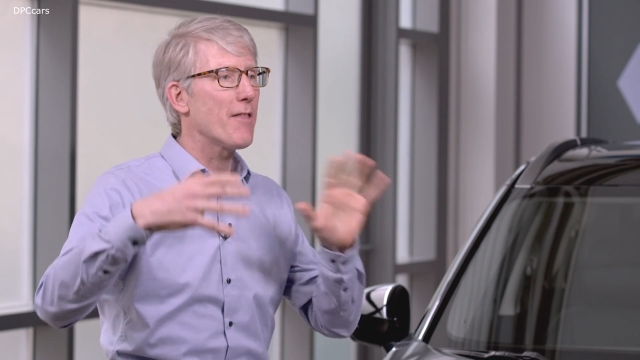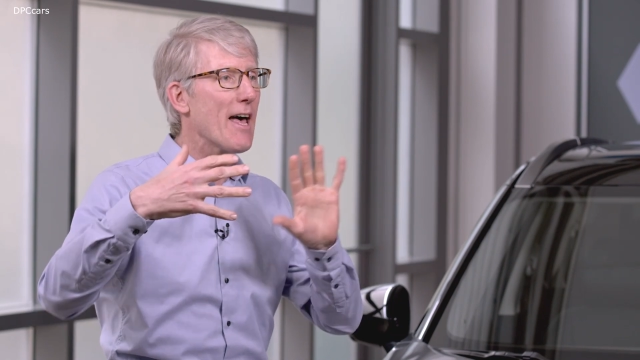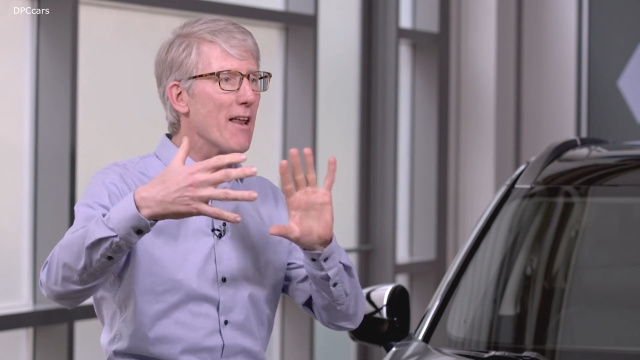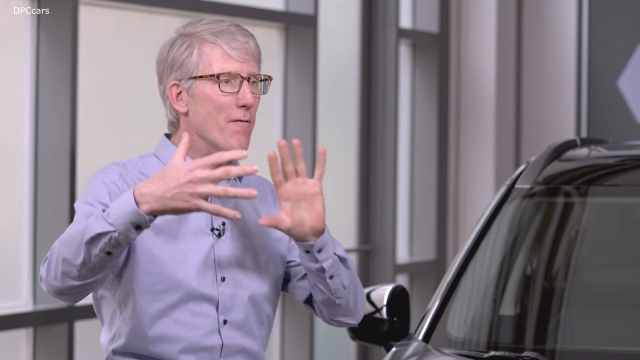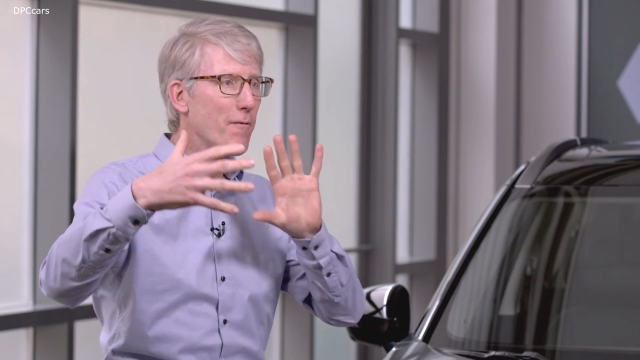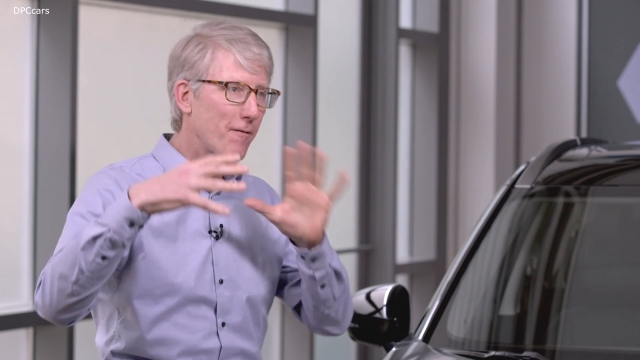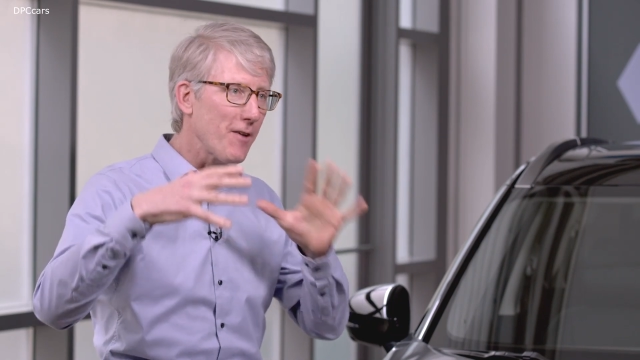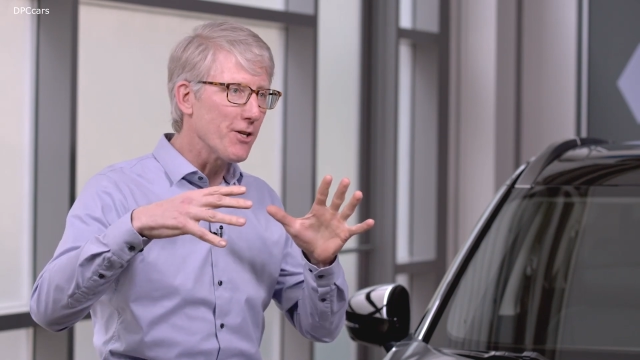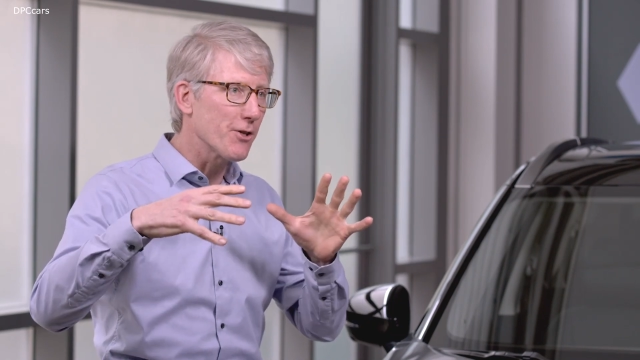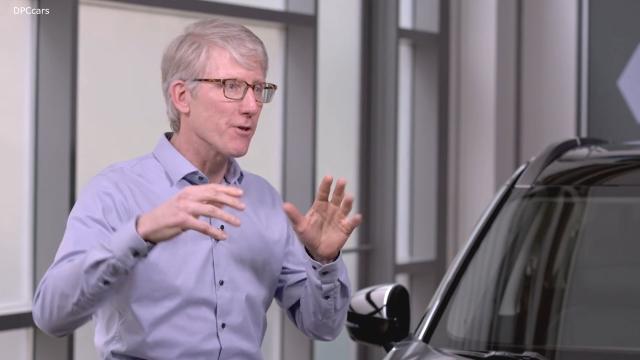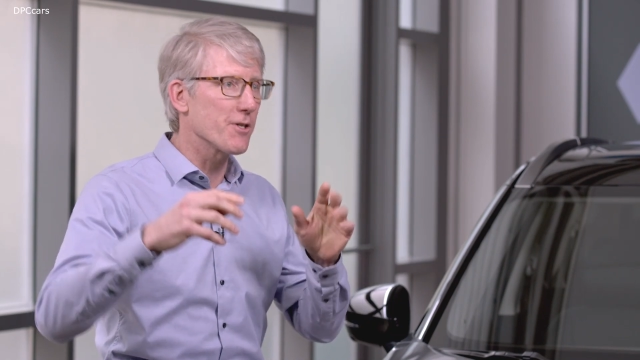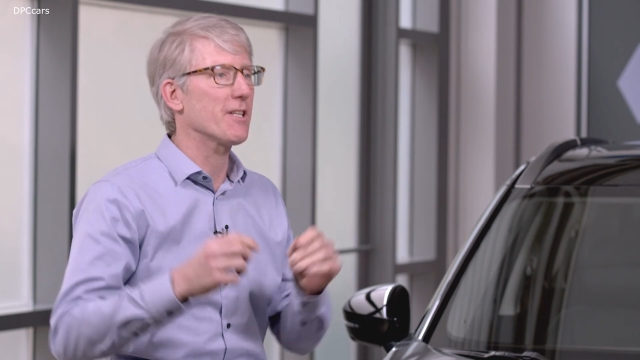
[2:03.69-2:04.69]
then
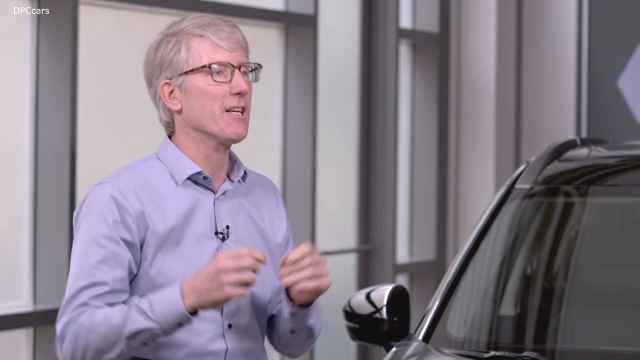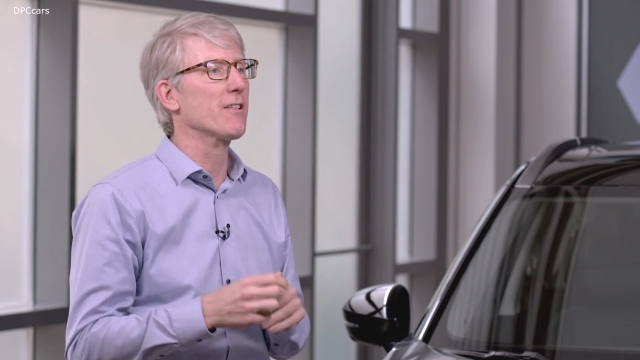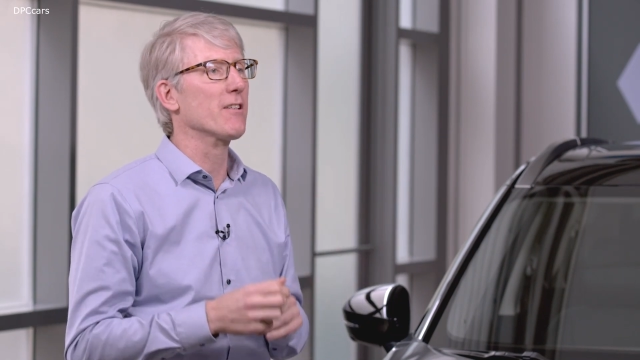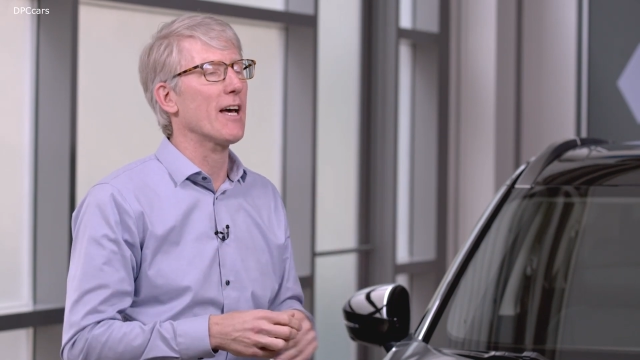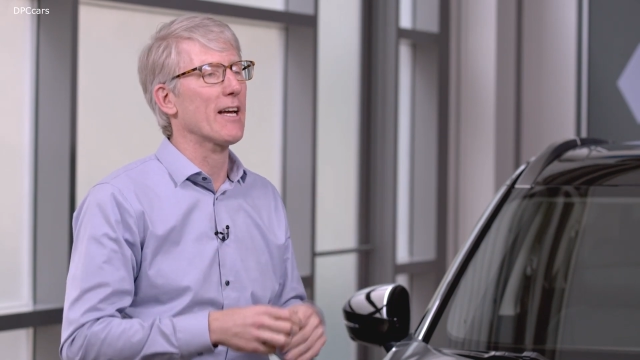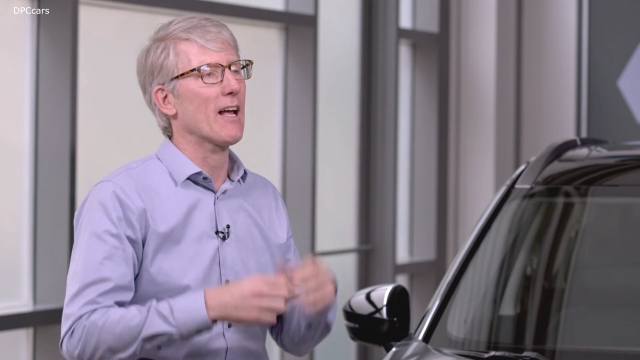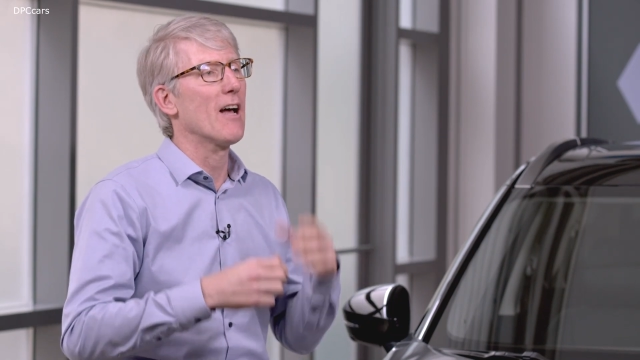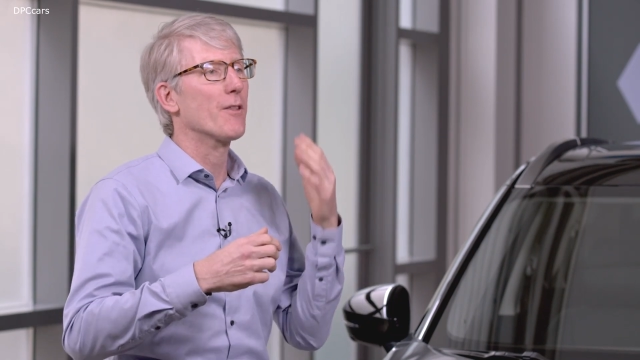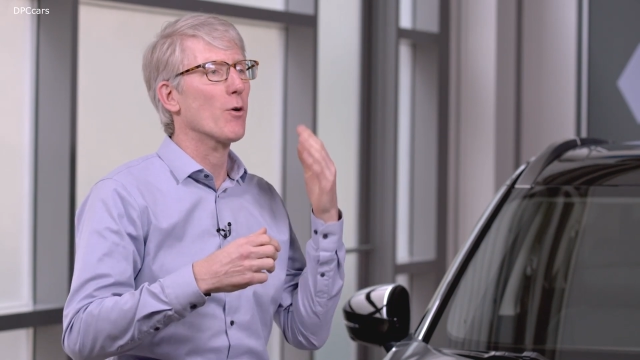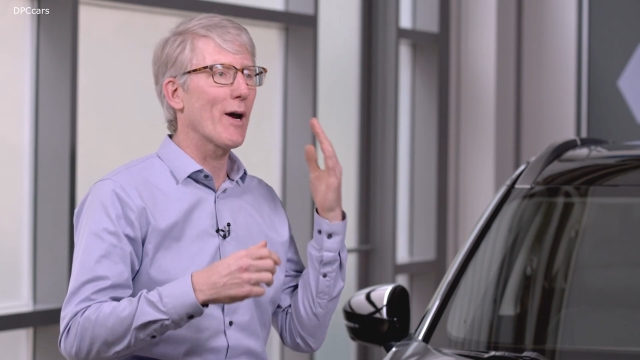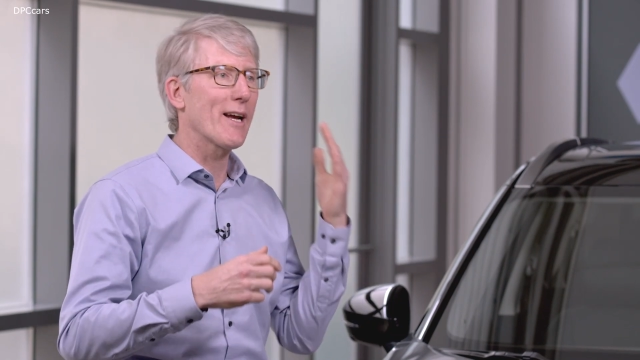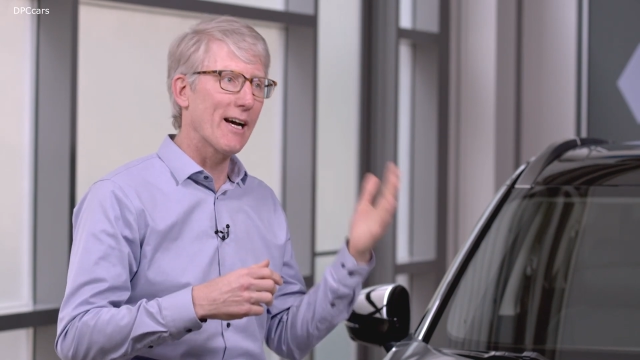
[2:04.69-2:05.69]
features, things
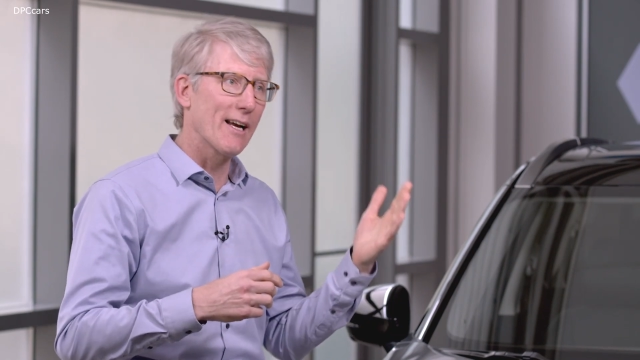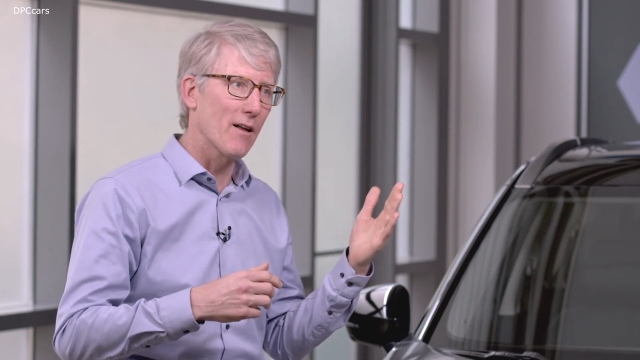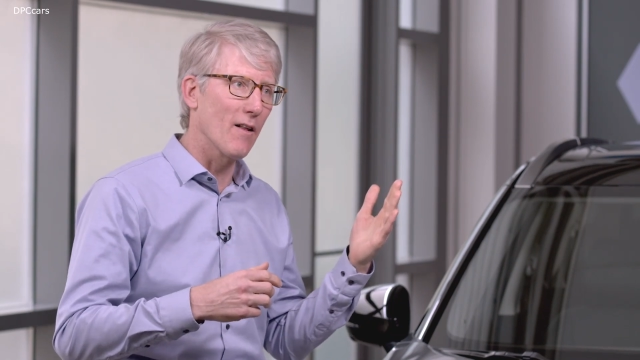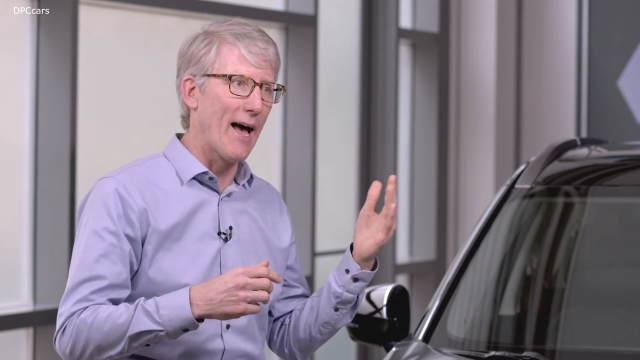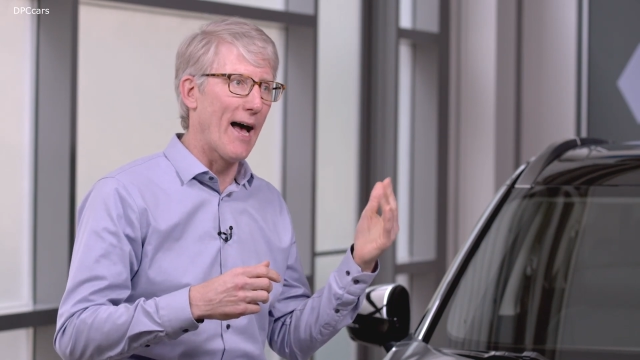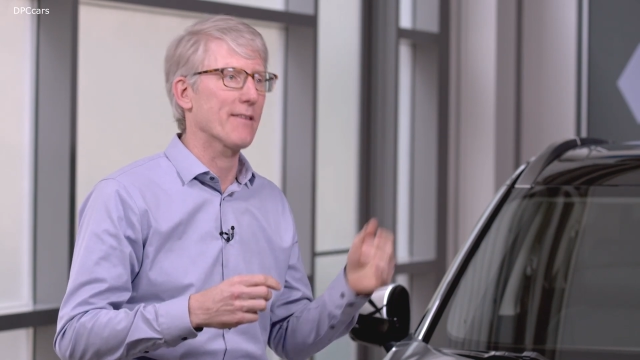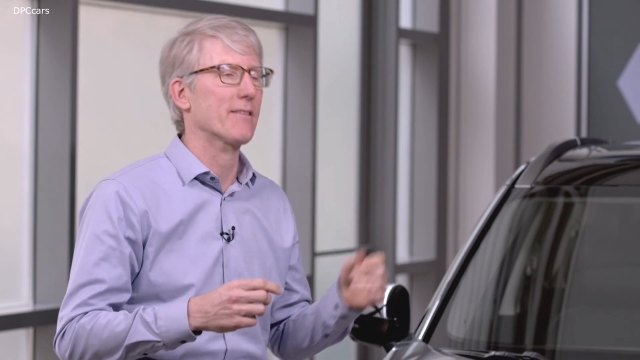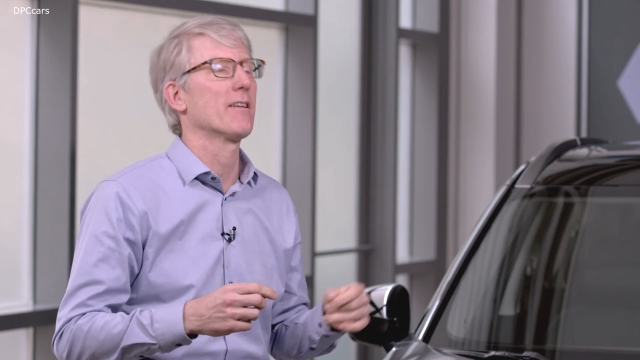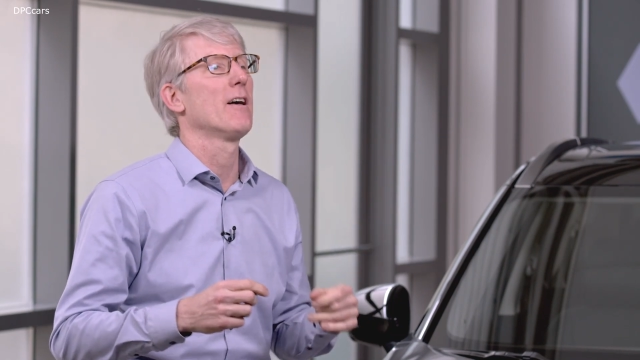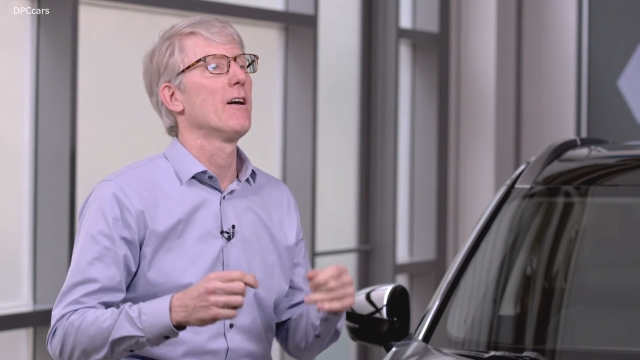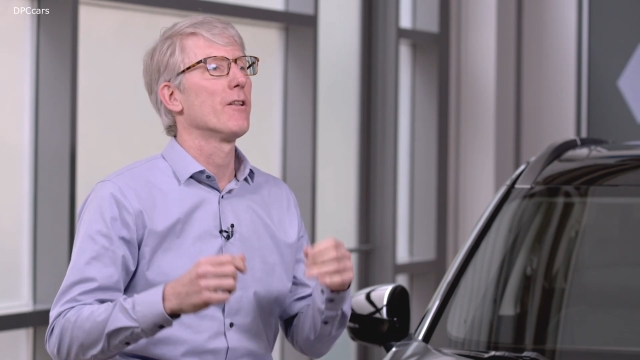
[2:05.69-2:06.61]
like the right kind of glass,